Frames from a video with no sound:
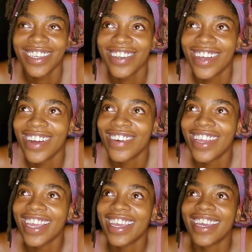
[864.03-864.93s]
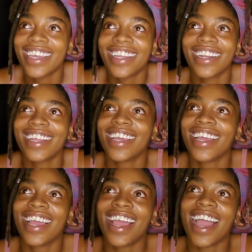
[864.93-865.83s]
you know, and
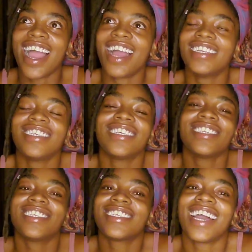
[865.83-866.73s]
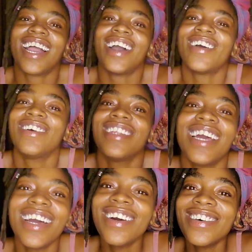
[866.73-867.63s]
I don't
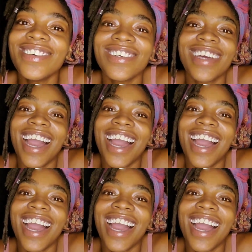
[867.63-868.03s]
know.